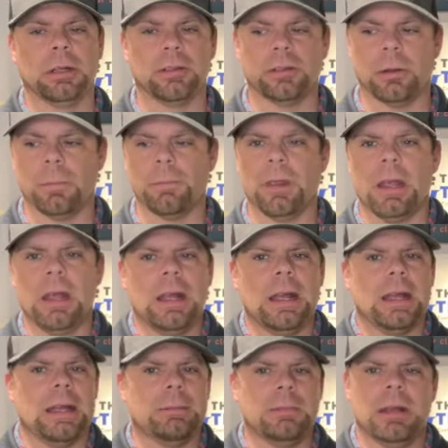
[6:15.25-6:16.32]
So
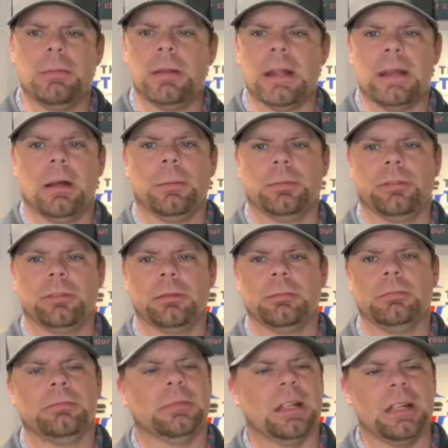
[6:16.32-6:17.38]
maybe that helps you.